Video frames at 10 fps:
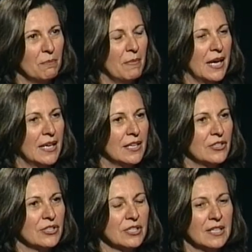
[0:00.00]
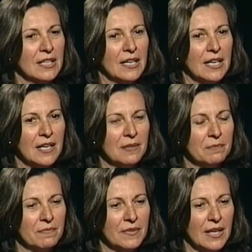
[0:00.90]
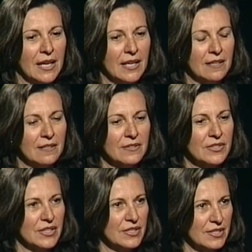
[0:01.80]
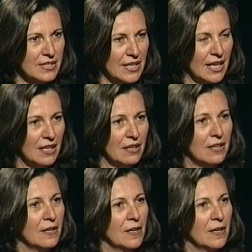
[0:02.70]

manage and sustain